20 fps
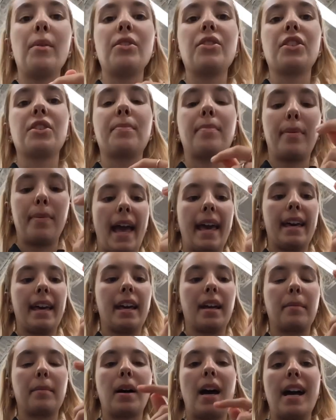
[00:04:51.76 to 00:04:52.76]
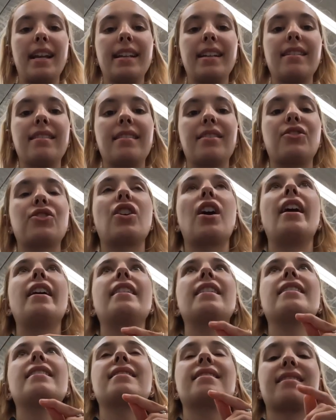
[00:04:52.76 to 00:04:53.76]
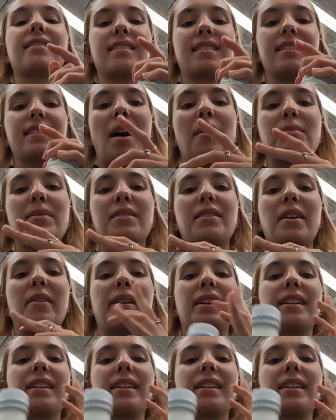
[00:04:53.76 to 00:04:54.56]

we're just paying, but I need to try this. I'm so